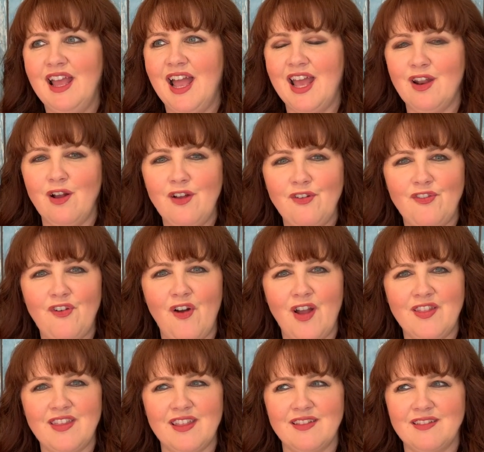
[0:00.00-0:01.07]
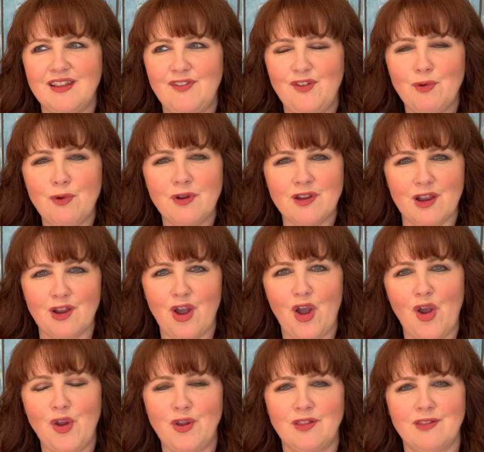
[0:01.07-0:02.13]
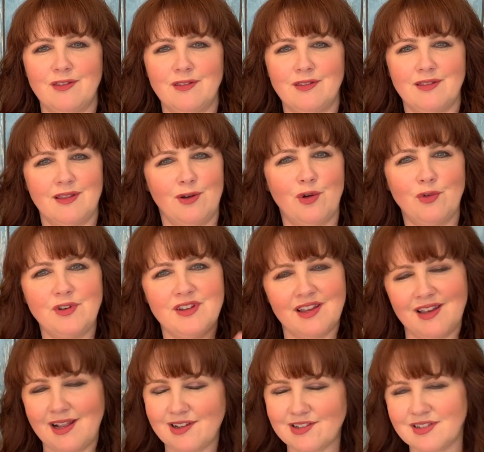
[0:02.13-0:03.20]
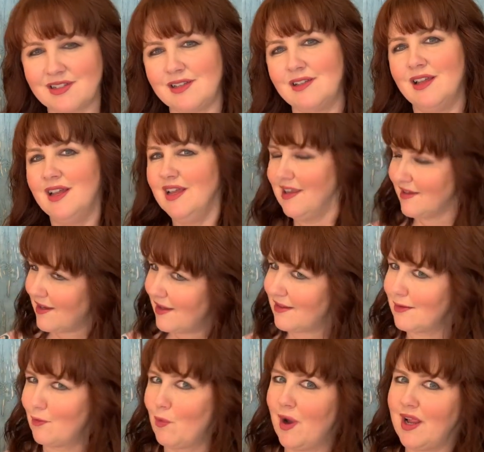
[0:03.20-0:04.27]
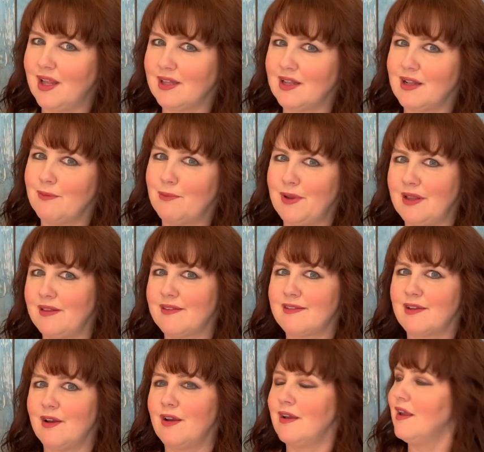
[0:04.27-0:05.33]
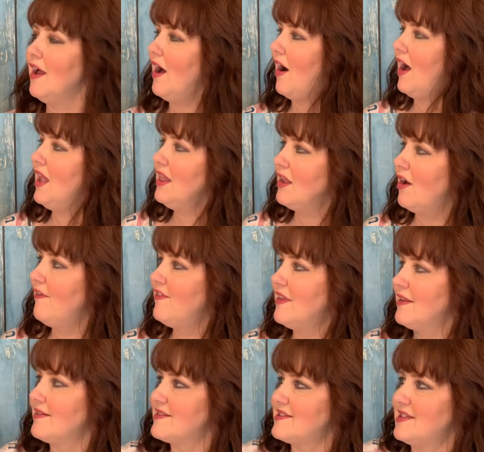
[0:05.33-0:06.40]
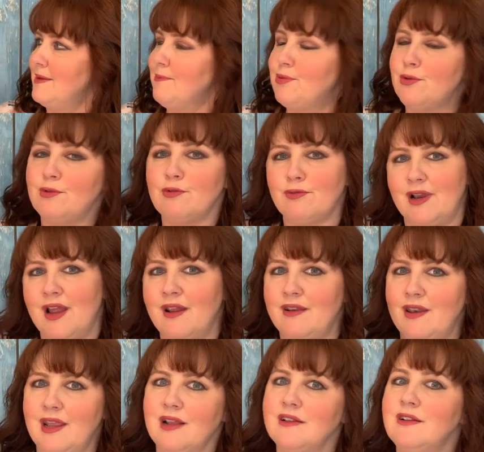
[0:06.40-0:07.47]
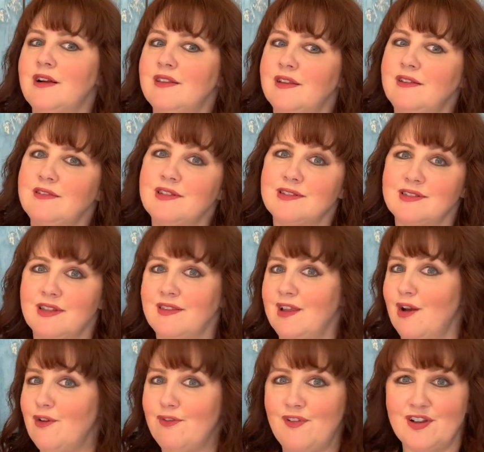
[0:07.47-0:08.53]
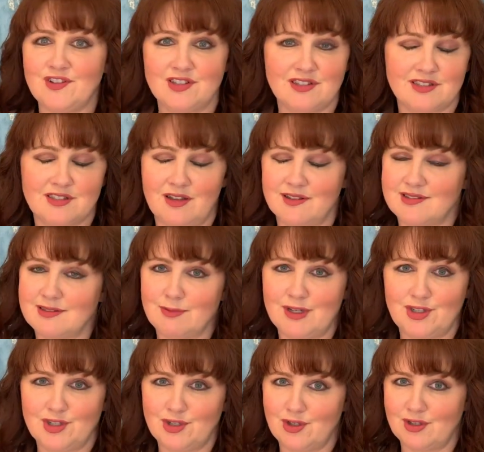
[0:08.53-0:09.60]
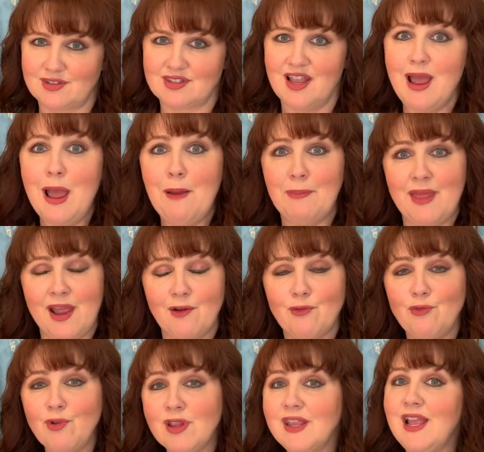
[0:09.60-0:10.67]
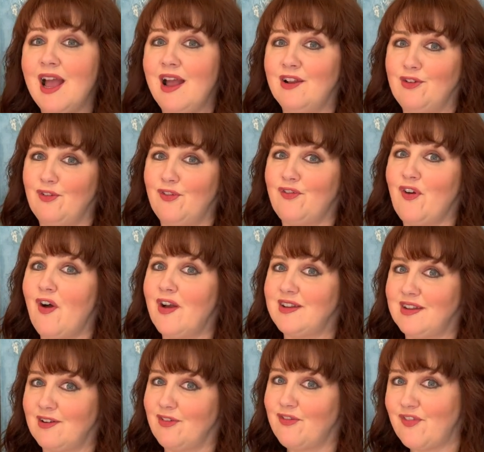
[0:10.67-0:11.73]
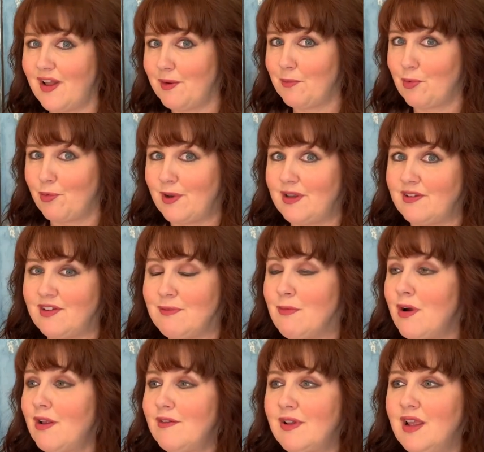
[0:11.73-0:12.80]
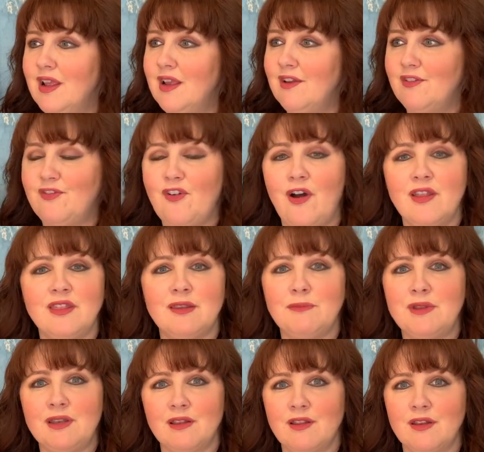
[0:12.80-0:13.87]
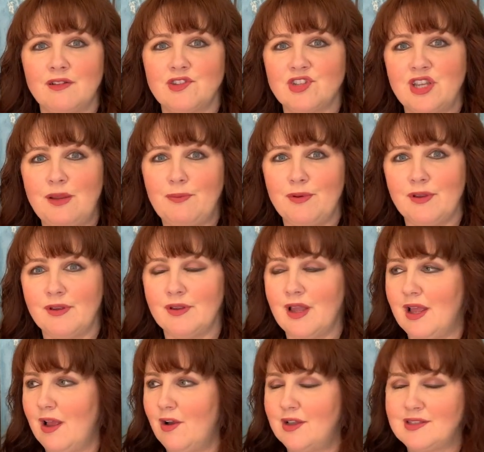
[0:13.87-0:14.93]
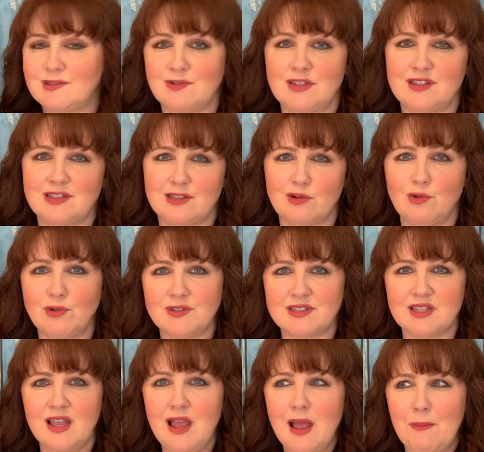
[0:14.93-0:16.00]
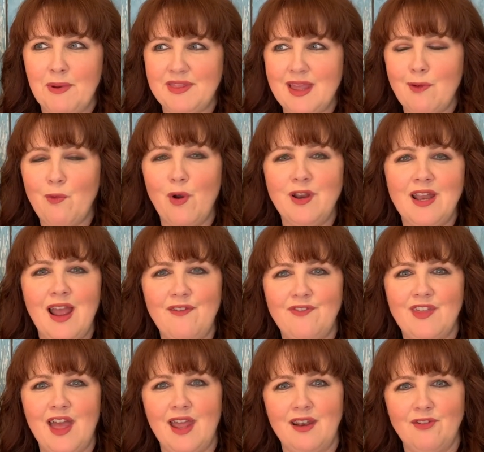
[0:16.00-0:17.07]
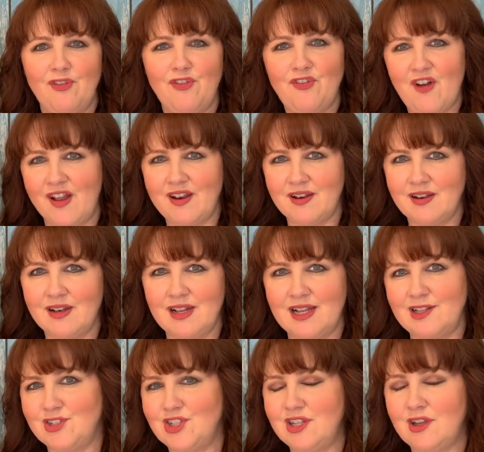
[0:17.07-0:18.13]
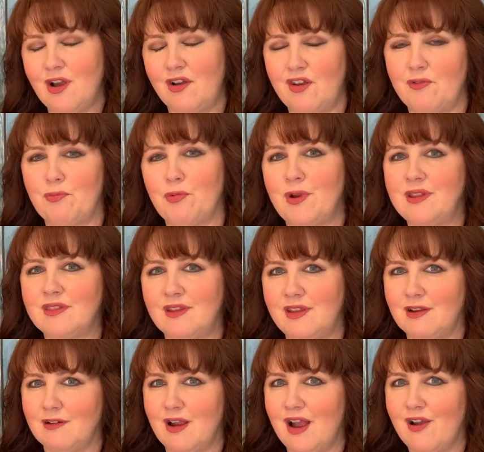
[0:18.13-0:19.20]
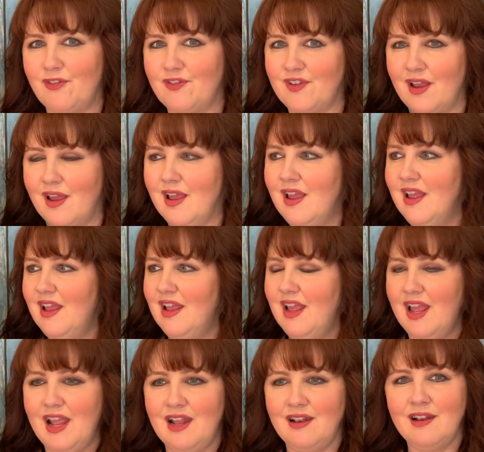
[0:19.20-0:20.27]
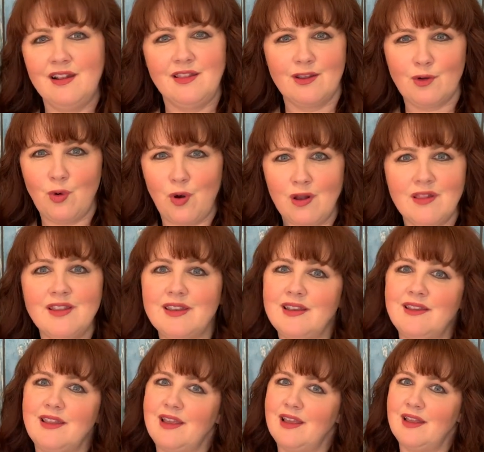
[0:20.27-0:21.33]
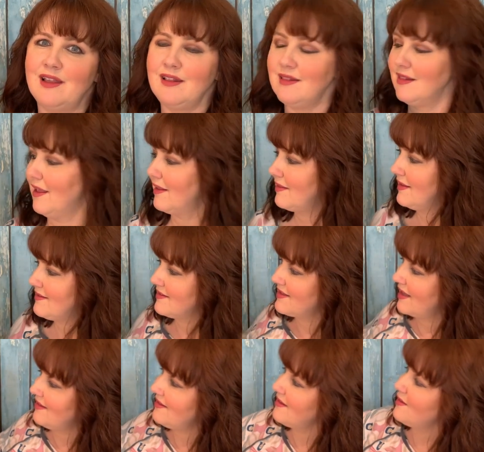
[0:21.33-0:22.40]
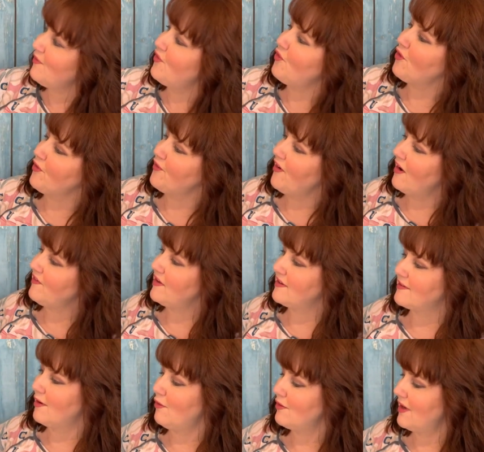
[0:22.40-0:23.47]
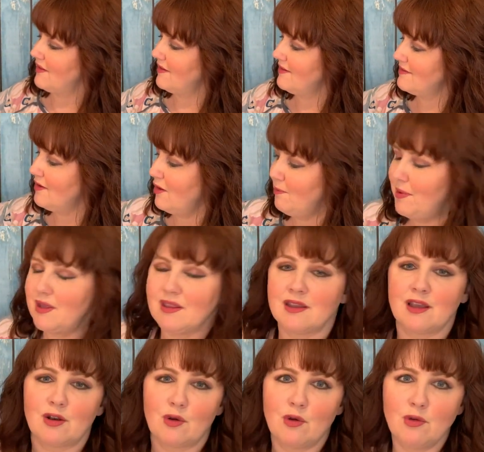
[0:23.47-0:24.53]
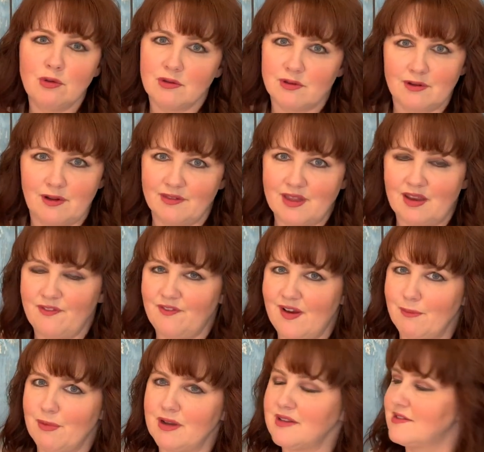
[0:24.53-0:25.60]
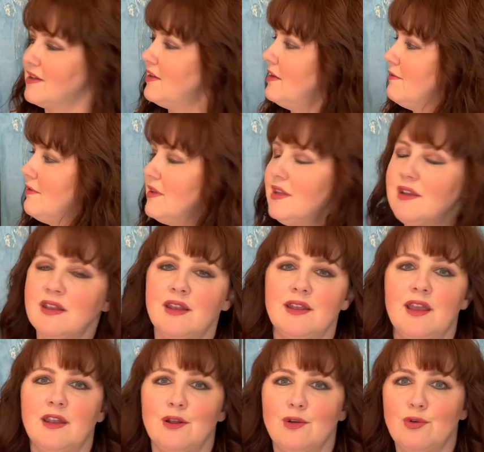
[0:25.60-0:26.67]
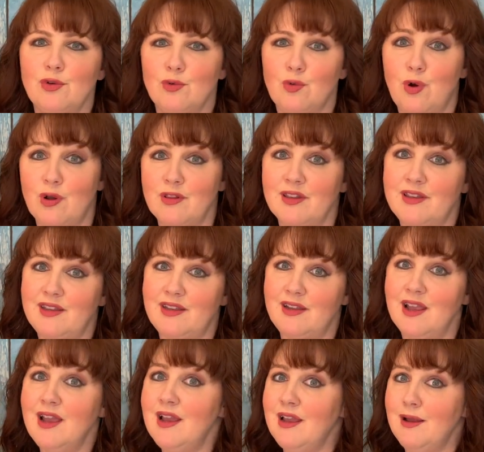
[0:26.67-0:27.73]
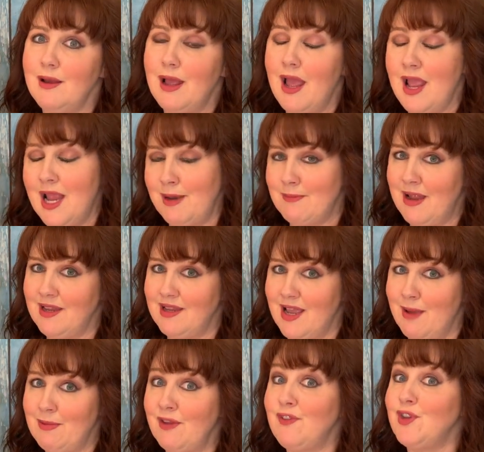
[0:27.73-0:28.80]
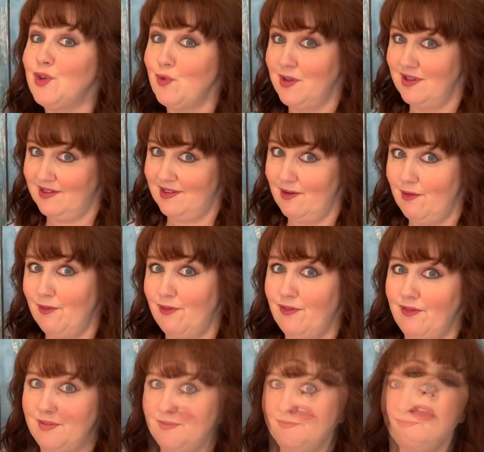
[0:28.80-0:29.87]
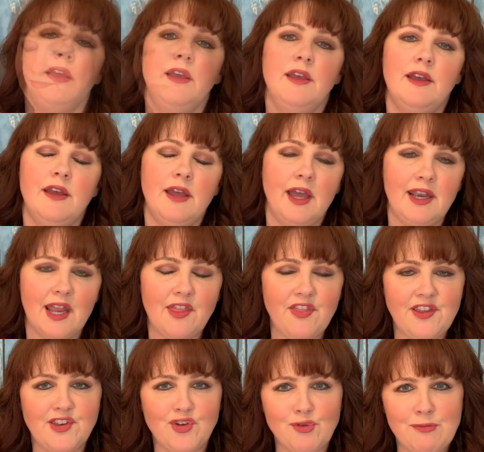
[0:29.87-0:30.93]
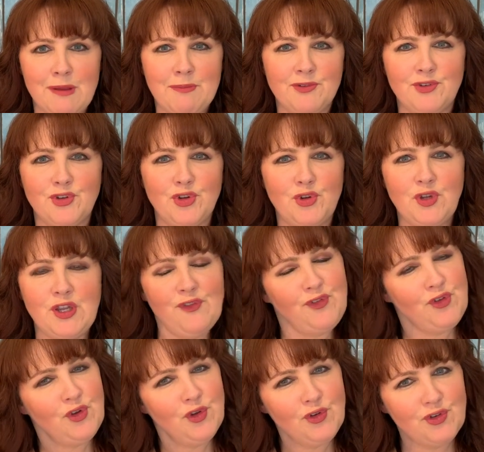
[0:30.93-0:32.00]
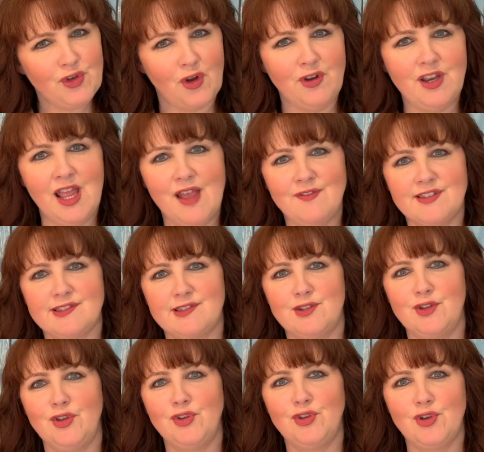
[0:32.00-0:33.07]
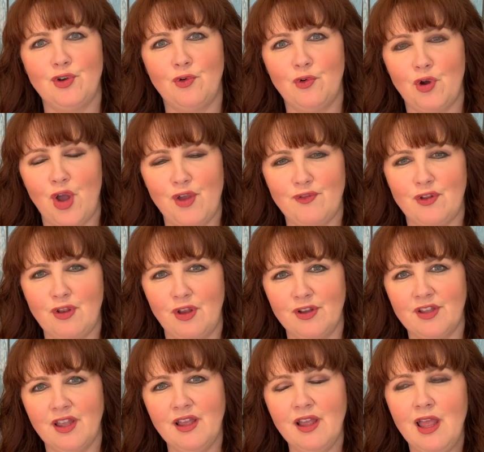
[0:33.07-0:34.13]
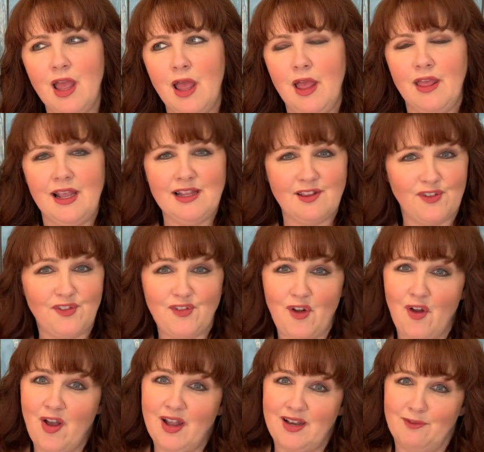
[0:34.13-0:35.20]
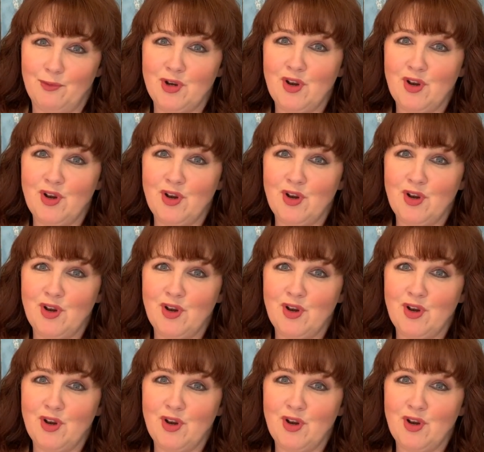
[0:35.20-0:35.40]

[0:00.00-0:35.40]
And I find that if you're wearing a coat, the hood can actually get in the way a little bit. So I love that simple round neckline, just like the old-fashioned style sweatshirts. They are really hard to find in a fun print. You might find them in a lot of cheaper high street stores, but they won't have that fun, edgy kind of print that you're after. And the quality there, like as I say, this is 4 or 5 years old and there's no pilling at all on that fabric. So you're really going to get a good quality handmade garment if you do it yourself. Another thing to remember too, if you don't have a serger or overlocker, it's fine.